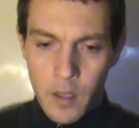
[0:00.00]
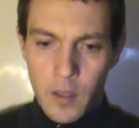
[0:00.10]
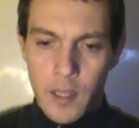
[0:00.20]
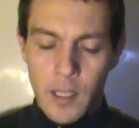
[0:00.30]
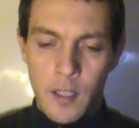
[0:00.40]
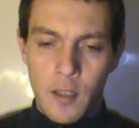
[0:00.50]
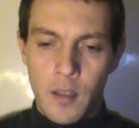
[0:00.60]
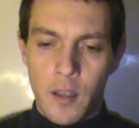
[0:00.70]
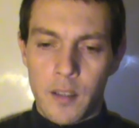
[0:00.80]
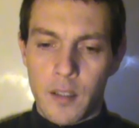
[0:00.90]

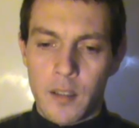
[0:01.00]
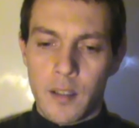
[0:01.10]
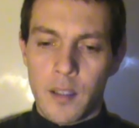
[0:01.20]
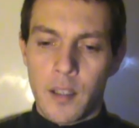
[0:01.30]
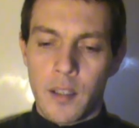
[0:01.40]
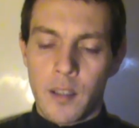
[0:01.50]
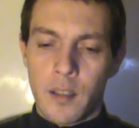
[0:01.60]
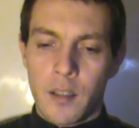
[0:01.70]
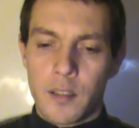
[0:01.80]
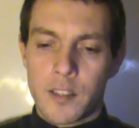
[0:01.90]
the
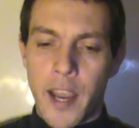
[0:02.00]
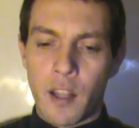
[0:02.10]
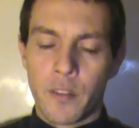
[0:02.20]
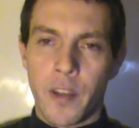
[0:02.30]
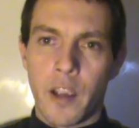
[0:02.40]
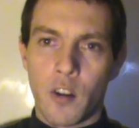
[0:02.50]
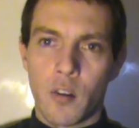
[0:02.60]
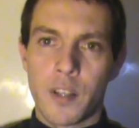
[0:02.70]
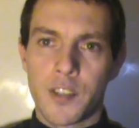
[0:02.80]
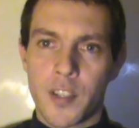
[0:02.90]
scale of the
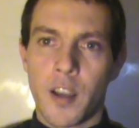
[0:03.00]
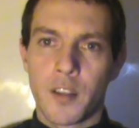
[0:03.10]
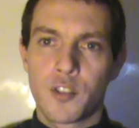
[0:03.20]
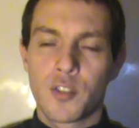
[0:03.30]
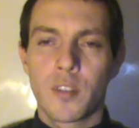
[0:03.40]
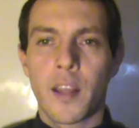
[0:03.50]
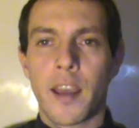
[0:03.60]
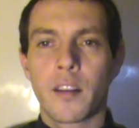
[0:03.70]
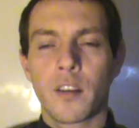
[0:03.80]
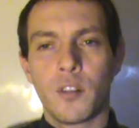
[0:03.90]
error is such that uh,